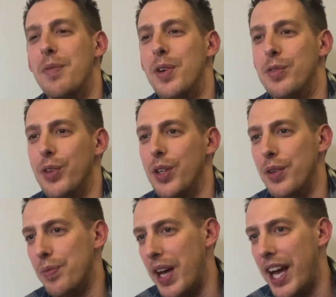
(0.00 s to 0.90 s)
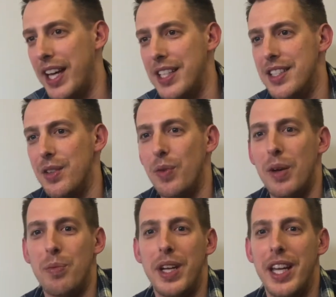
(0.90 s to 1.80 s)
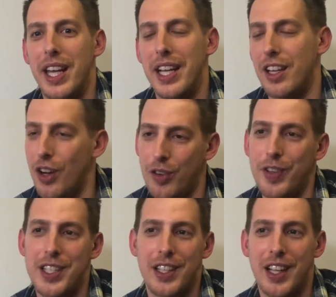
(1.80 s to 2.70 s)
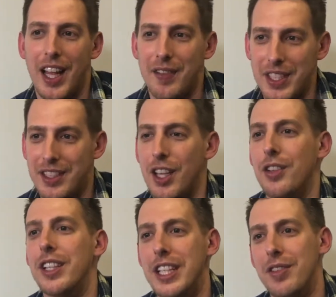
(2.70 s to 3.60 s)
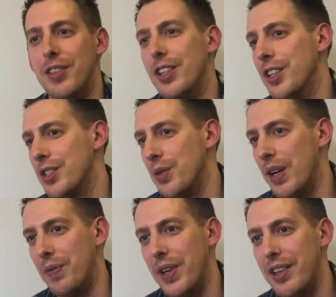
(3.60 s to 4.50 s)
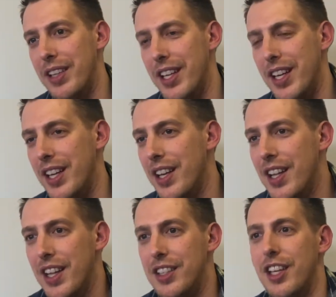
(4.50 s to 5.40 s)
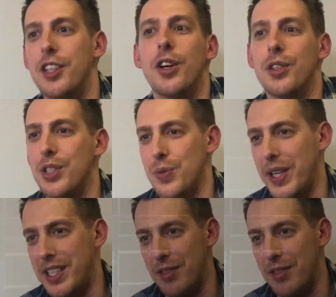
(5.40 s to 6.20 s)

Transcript: for them, and when we're in an office it'll have a totally different look to when we're in a doctor's waiting